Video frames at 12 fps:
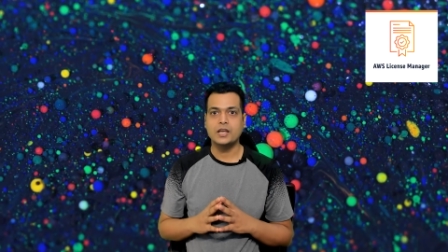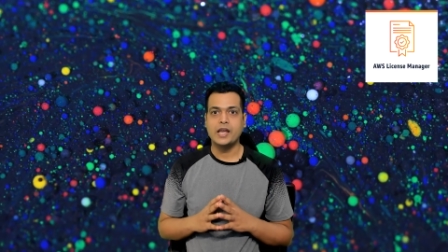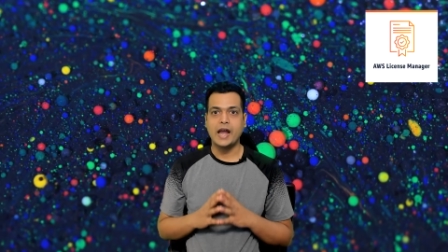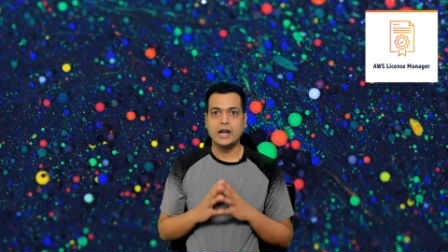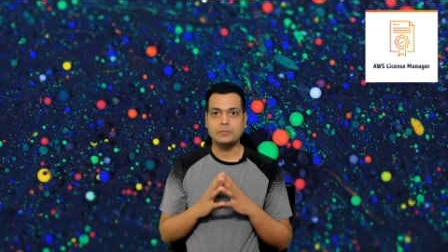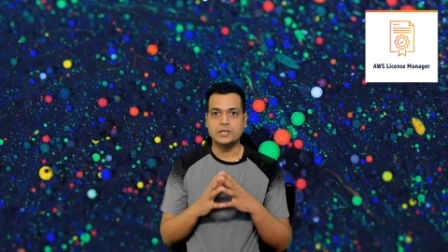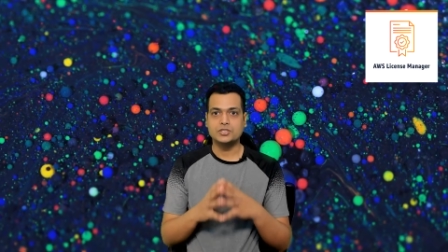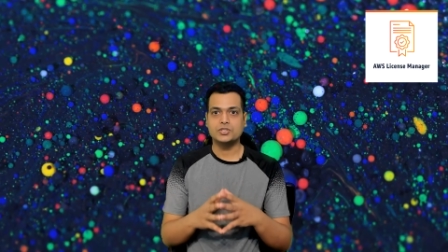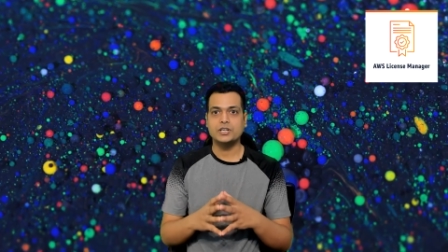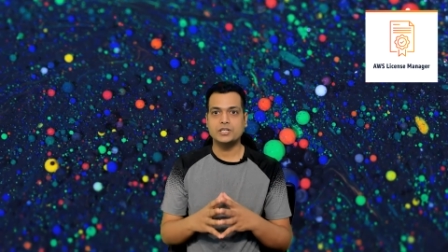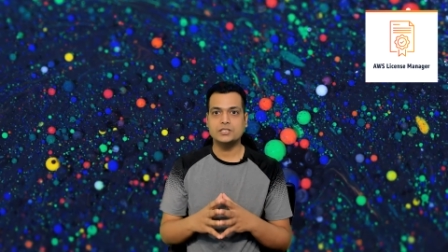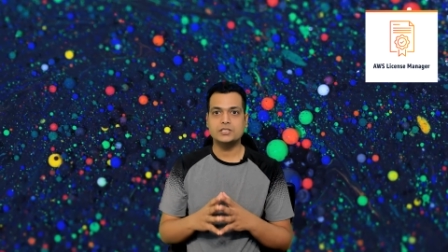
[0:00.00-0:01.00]

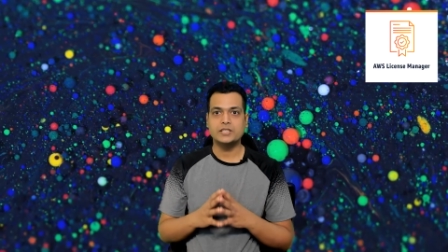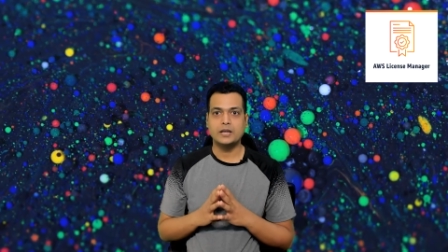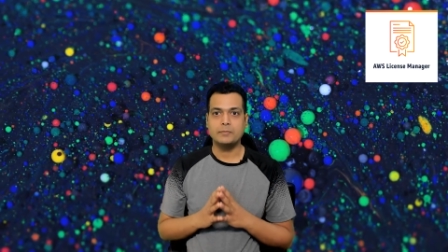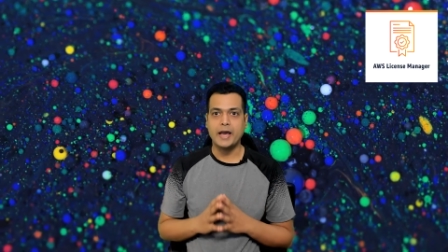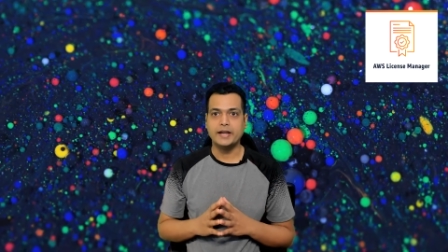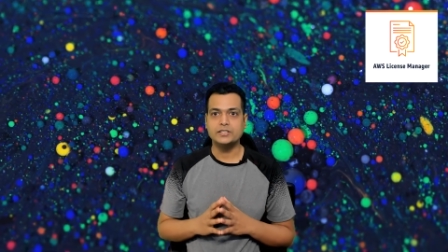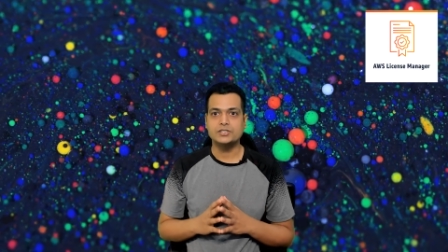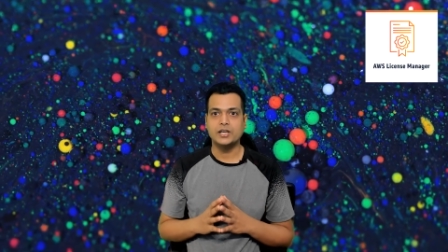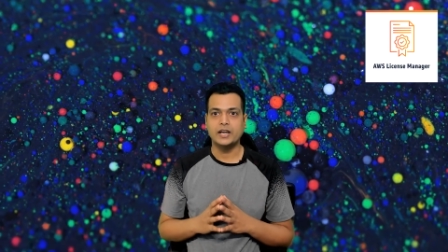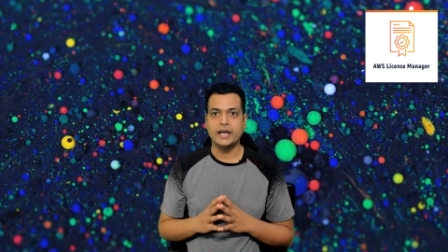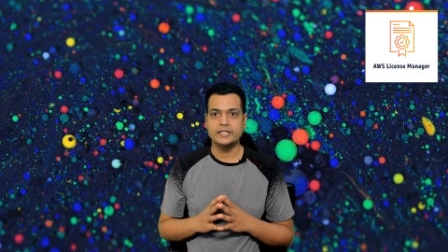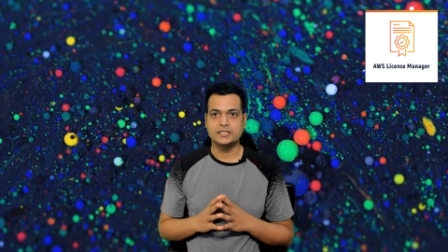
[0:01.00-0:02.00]
administrators can manage
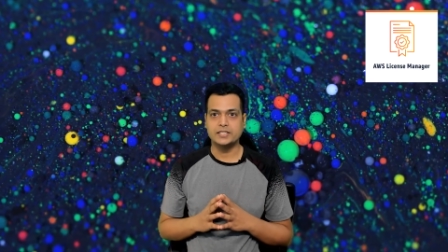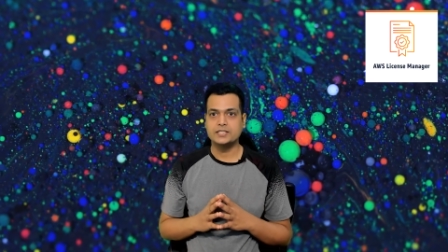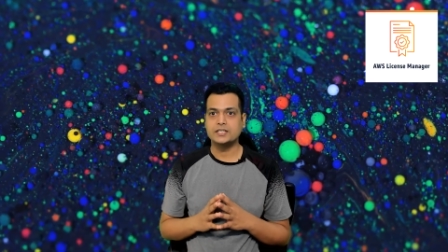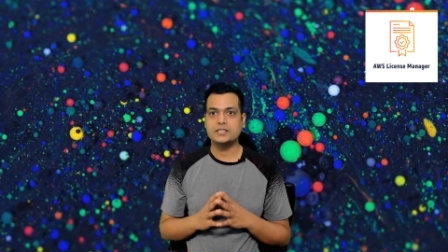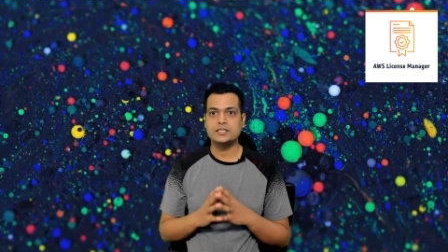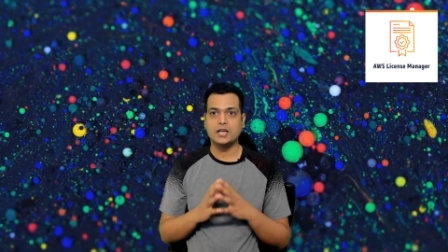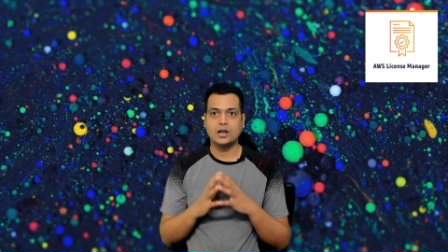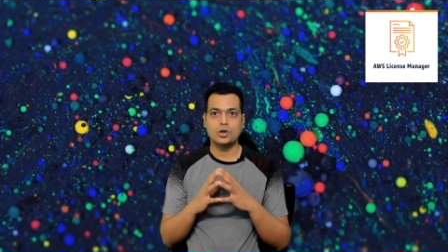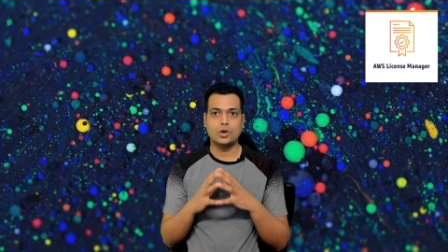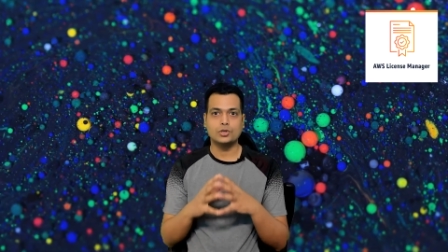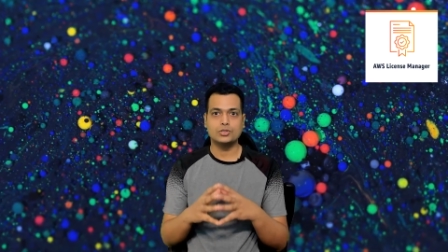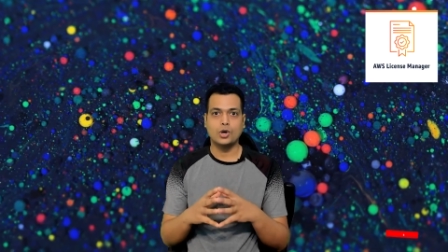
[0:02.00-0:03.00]
licenses
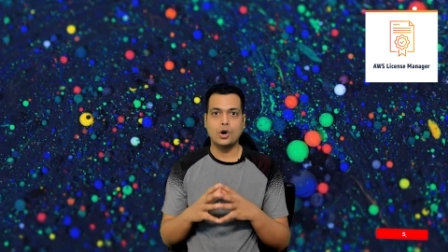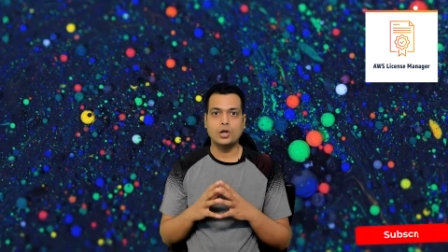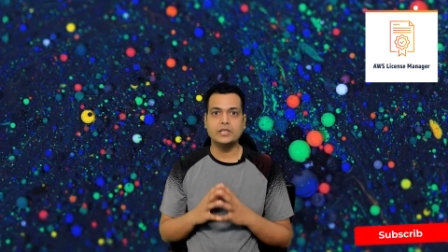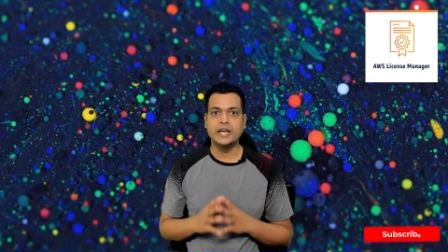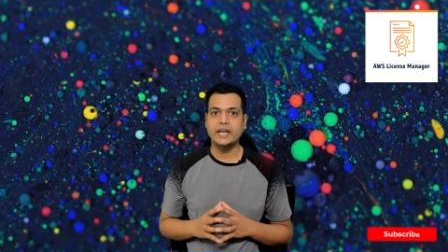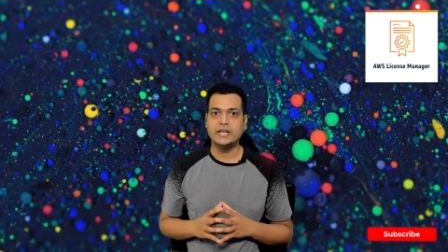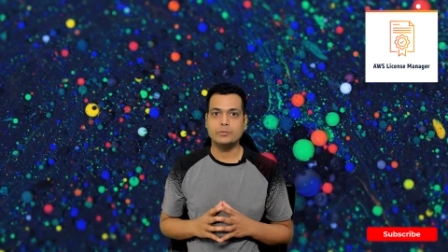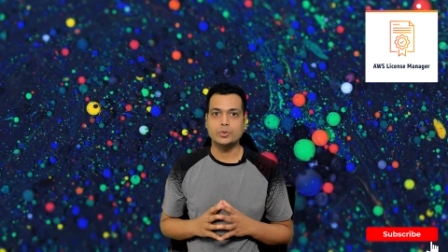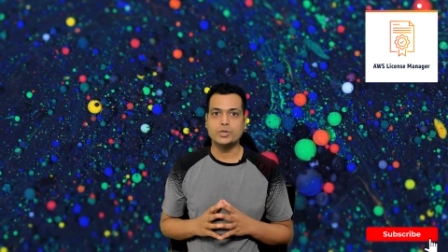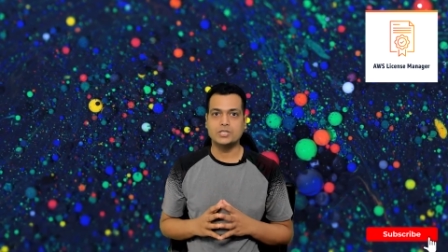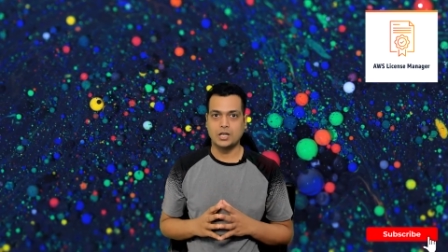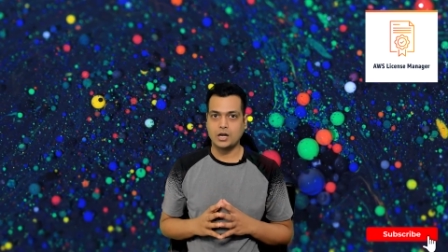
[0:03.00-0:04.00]
across all the
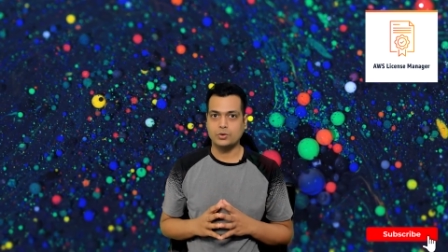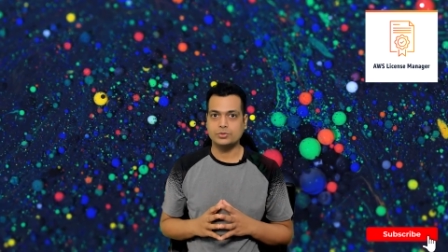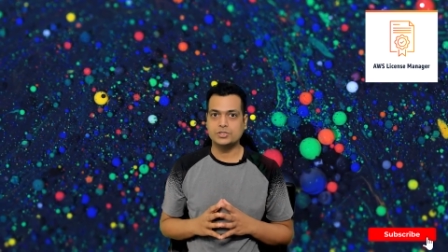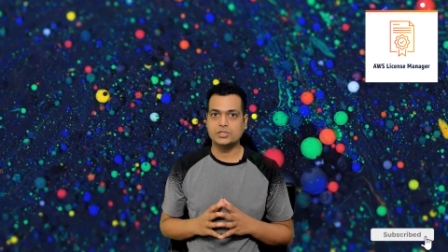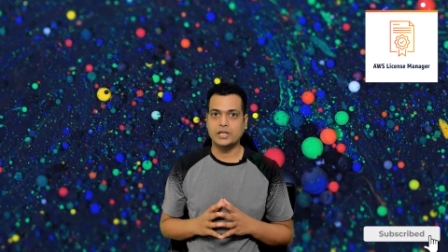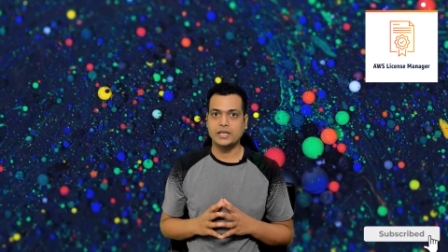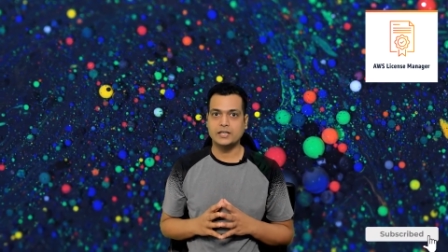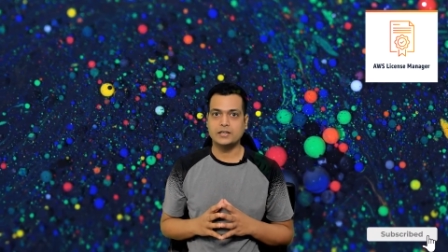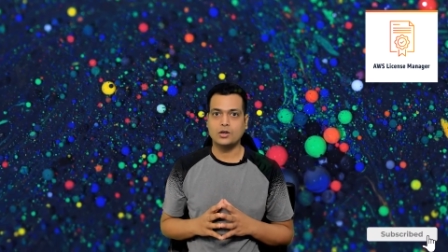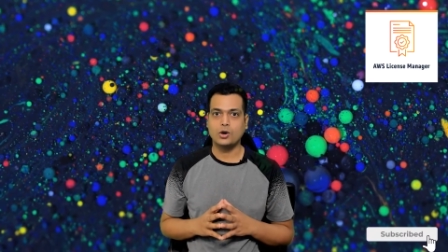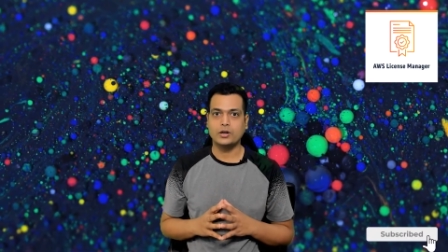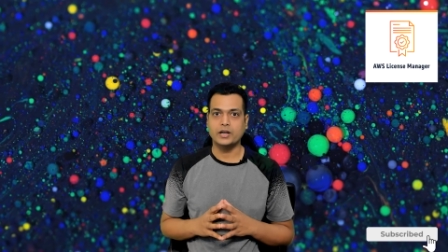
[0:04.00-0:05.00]
AWS accounts in an
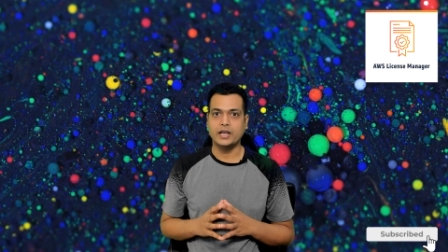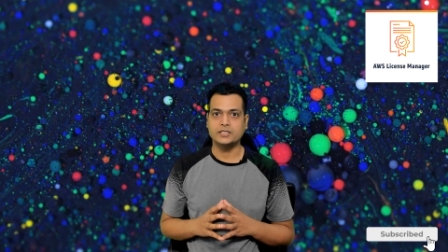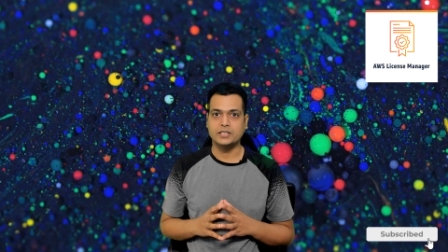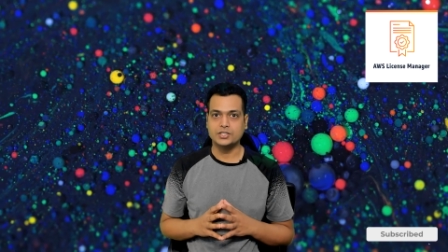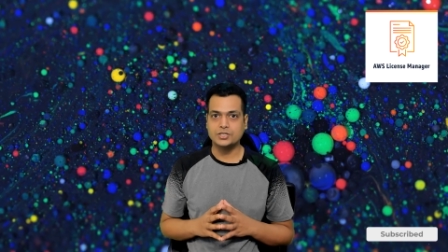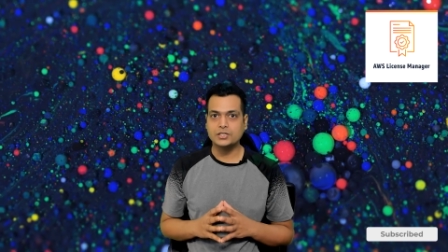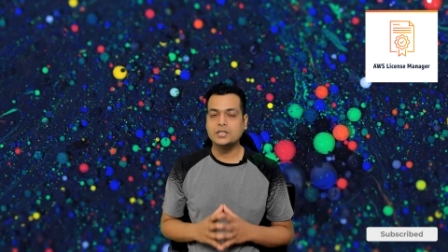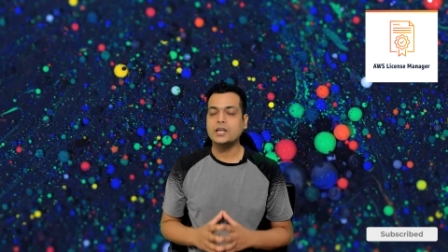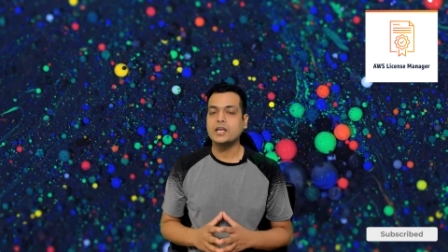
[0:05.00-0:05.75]
organization